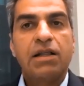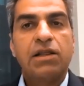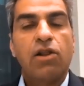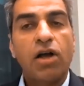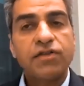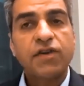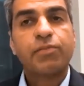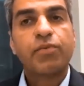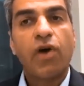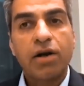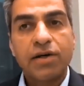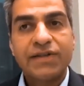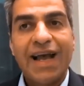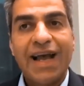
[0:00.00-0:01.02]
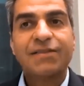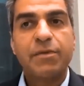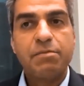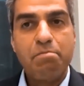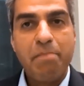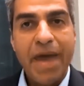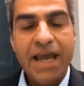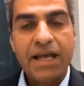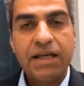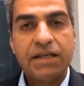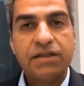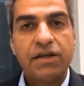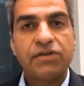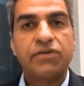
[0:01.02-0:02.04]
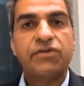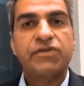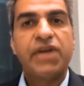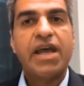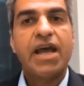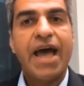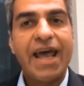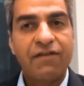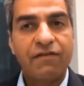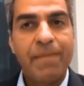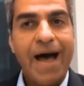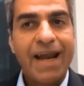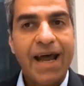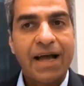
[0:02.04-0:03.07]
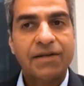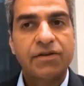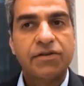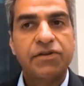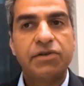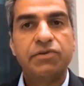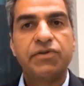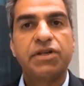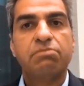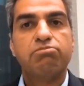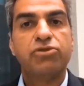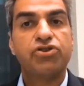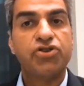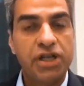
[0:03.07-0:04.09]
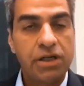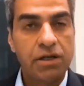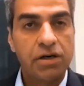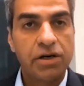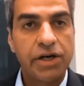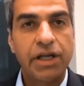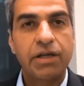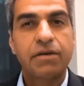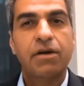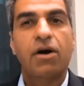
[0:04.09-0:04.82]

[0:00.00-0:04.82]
Lots of progress has been made to stay ahead of bad actors using machine learning,